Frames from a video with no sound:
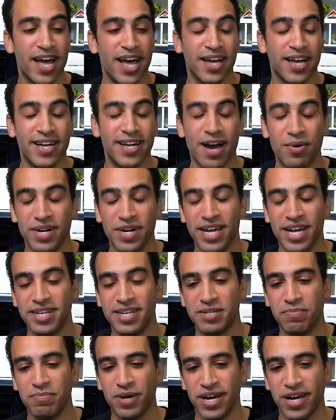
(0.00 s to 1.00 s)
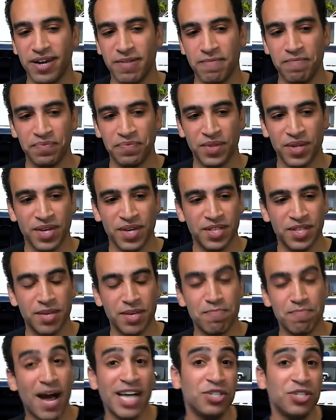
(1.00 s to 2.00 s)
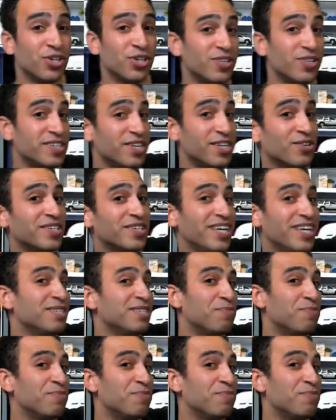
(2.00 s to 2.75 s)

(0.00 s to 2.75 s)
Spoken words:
nowadays, but my shirt still says